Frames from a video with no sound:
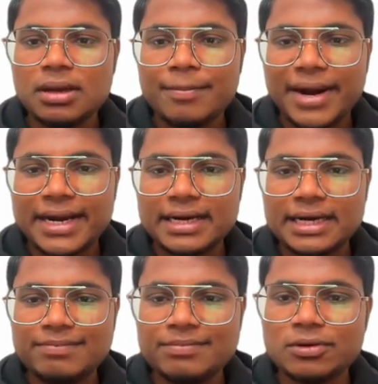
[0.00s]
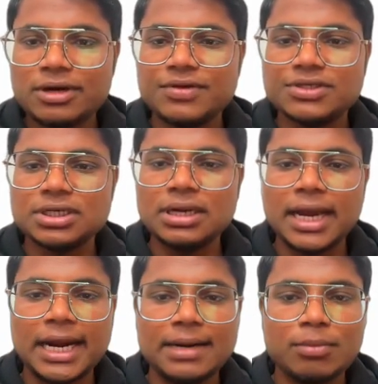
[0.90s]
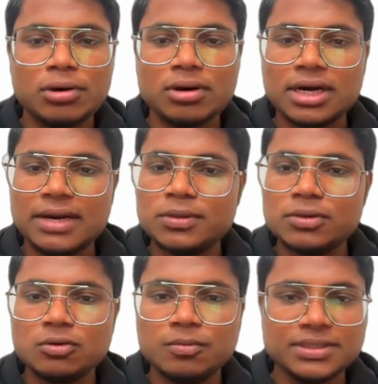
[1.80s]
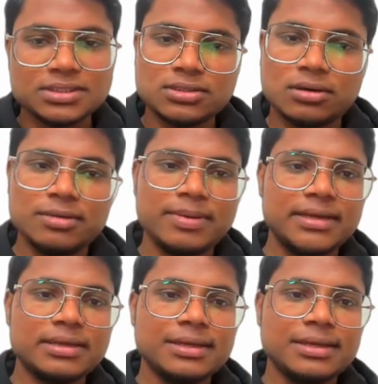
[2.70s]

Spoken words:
padding left 20 pixel, and border left 2 pixel solid black.